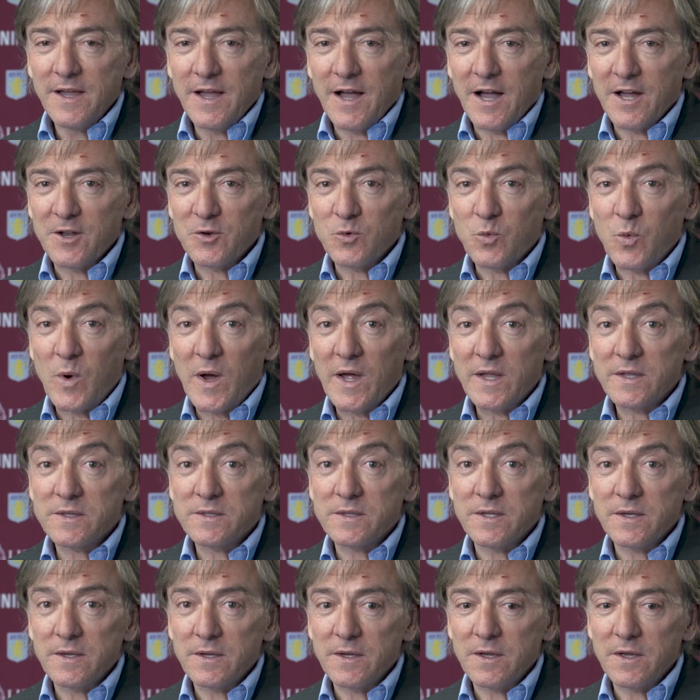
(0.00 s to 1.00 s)
and
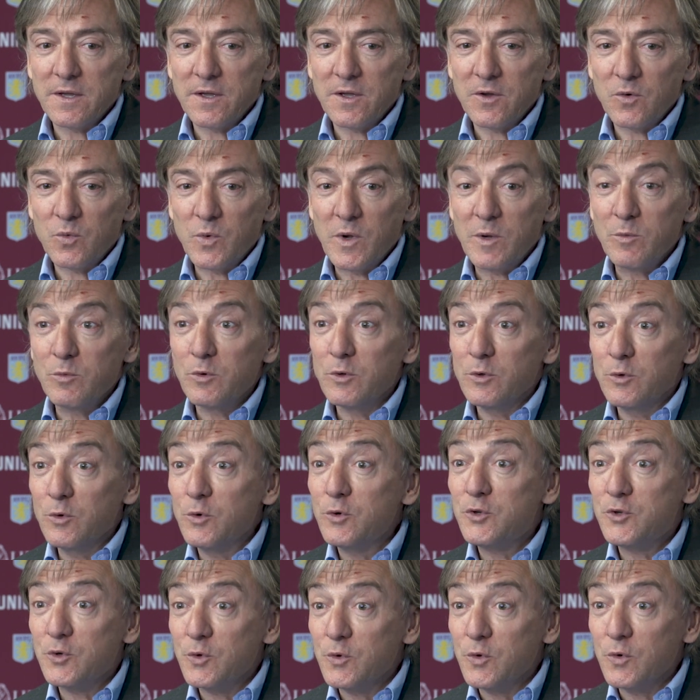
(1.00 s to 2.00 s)
what uh, we will
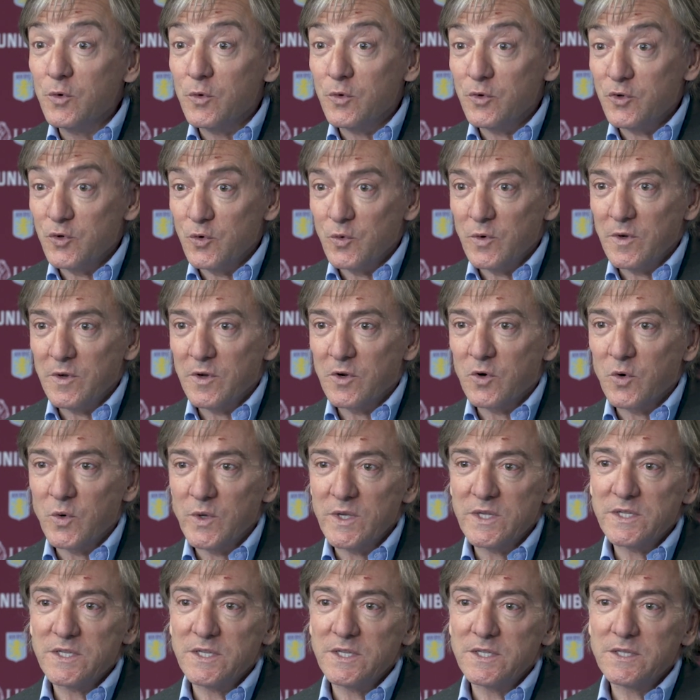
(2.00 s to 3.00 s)
do to do to
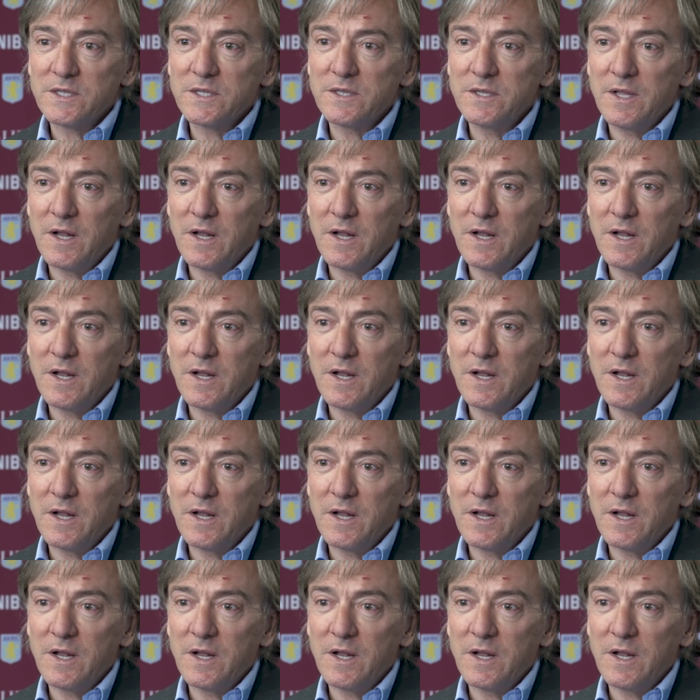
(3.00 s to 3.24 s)
increase it,